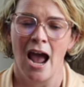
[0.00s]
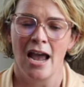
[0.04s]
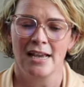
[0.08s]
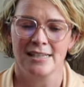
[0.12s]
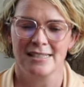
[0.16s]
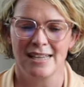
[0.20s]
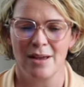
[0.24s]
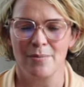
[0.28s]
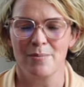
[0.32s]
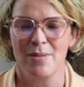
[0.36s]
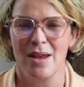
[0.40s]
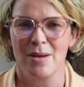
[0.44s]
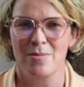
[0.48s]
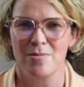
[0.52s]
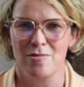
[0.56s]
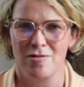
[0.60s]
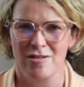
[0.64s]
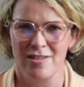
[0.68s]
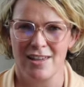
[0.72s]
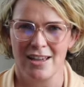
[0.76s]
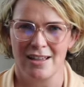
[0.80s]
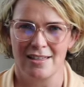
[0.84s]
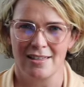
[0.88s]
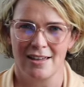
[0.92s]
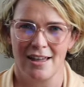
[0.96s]
Some people
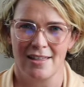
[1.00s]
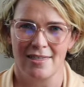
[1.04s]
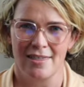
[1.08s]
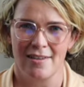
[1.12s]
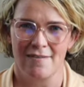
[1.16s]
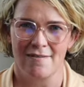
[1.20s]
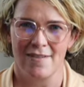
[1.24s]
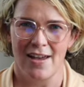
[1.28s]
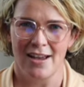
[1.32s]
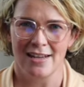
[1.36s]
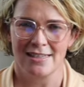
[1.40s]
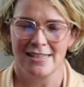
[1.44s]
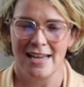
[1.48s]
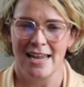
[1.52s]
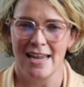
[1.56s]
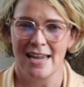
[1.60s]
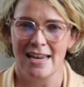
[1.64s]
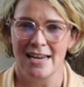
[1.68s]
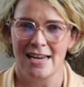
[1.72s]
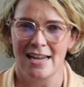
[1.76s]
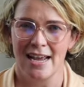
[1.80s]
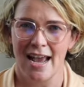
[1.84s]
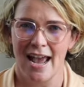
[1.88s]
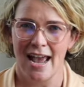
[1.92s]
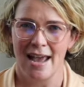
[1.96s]
think that the
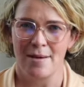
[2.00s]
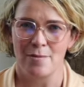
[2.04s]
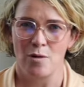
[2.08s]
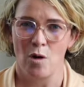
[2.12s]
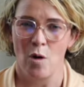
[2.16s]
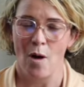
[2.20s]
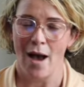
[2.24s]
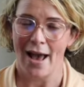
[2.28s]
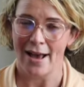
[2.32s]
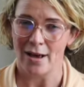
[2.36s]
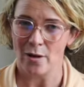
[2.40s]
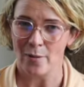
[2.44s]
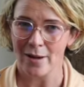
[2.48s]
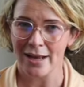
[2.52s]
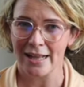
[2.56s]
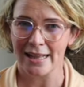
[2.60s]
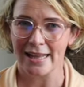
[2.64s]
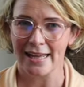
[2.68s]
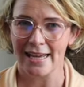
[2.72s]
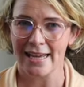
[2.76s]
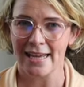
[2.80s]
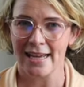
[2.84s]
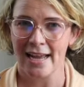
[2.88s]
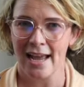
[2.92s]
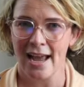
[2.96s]
vaccine came quite
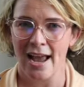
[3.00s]
quickly,